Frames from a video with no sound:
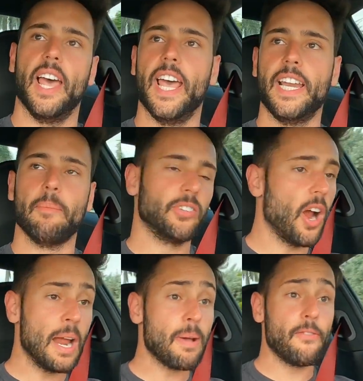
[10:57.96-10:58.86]
And I'm
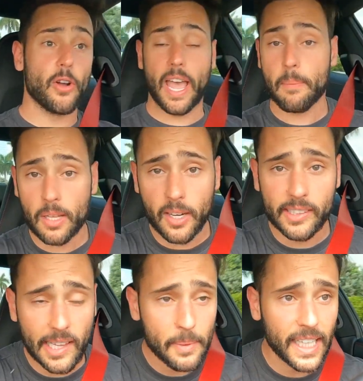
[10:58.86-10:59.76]
sorry my vocabulary
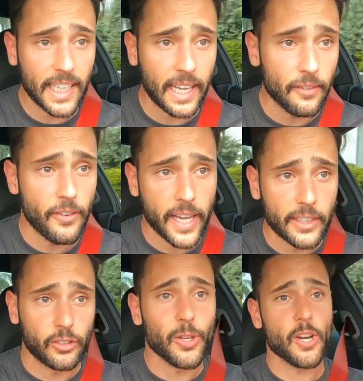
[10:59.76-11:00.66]
is limited like a
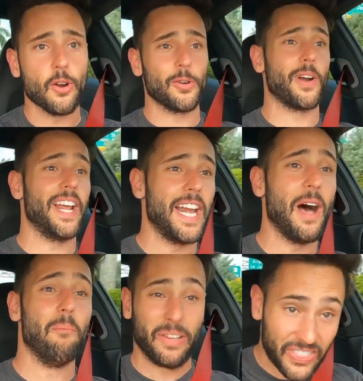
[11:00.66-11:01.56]
2-year-old right
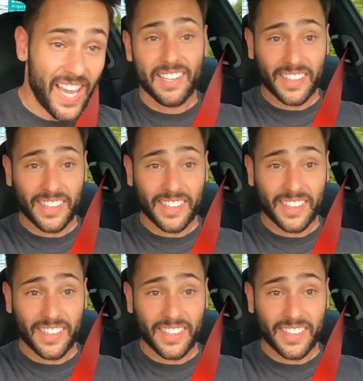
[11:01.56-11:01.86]
now, but this